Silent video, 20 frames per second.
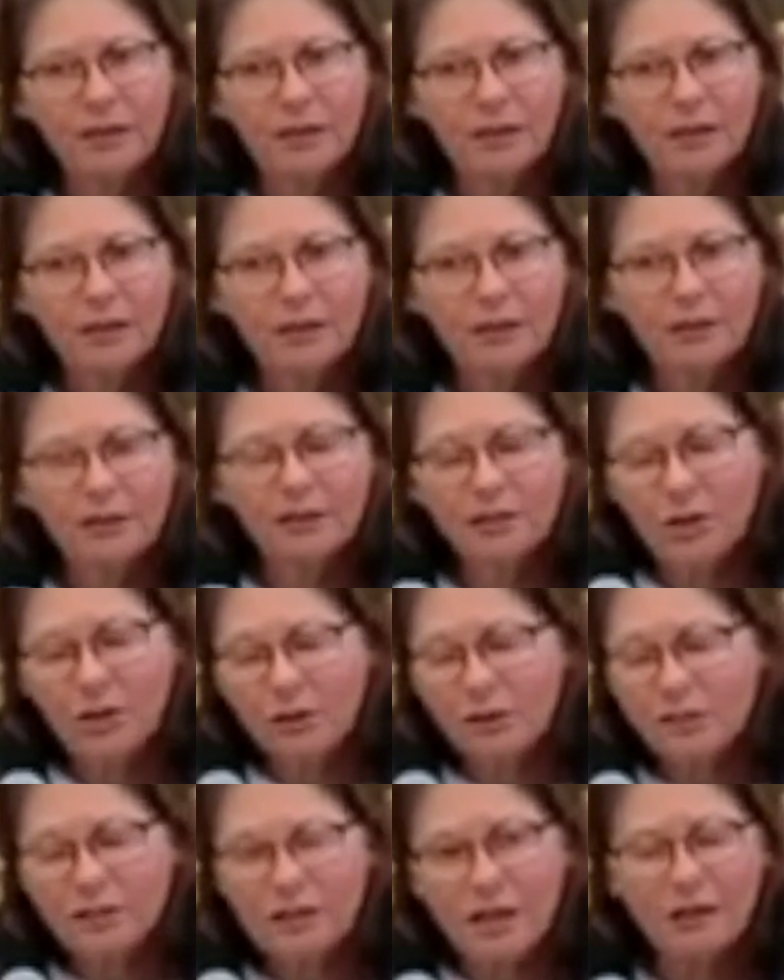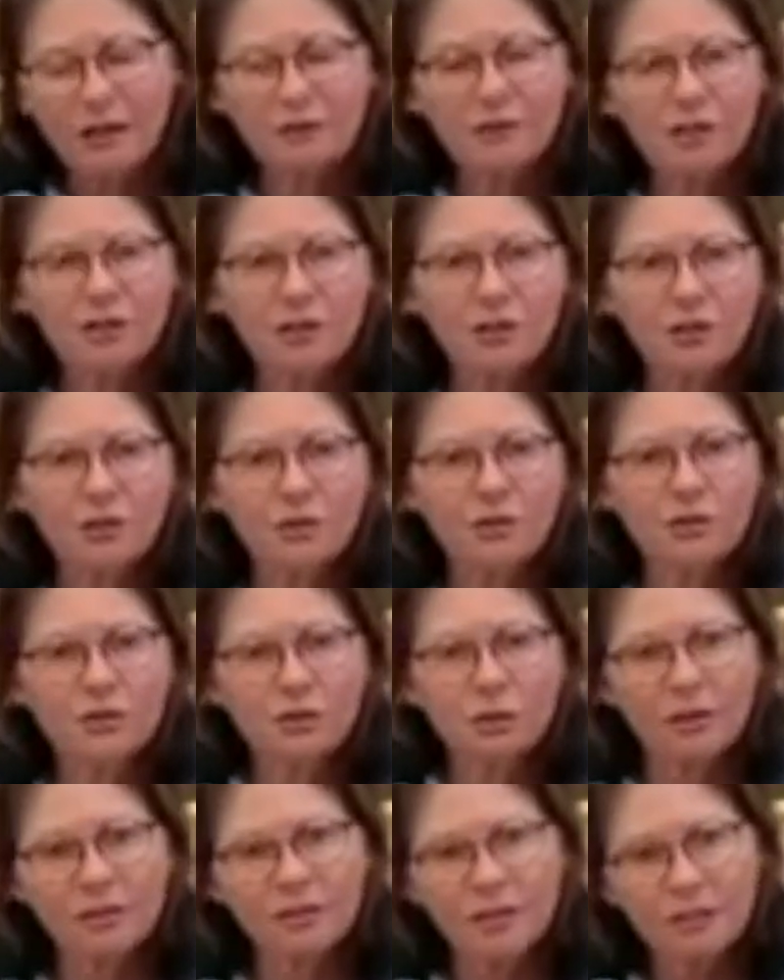So safe to use, so
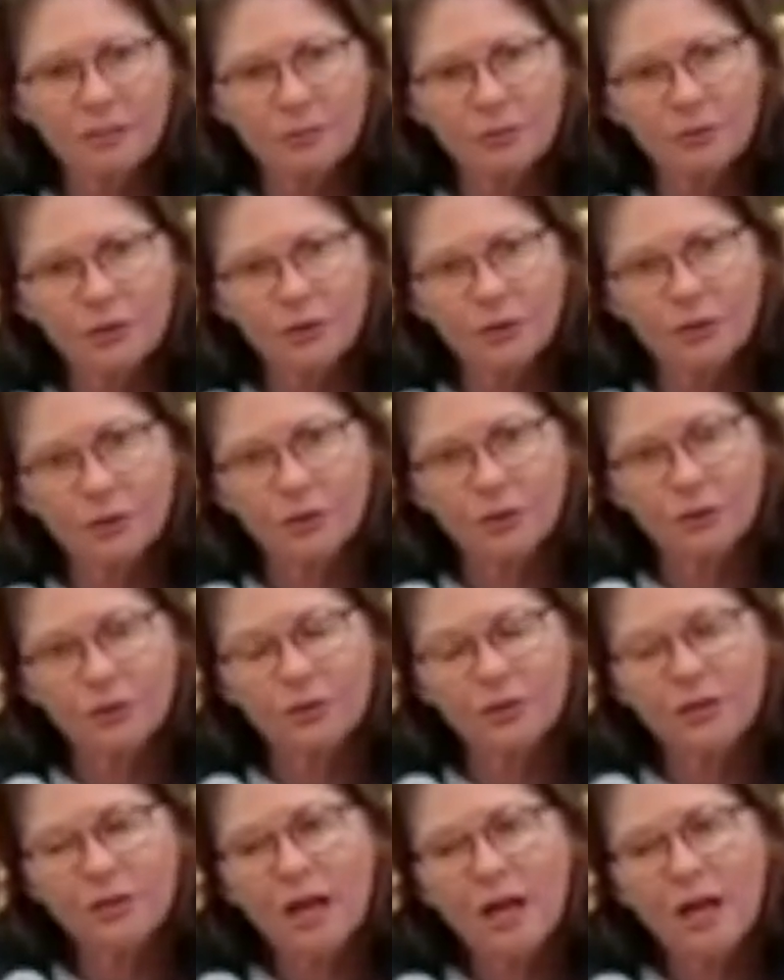simple to use.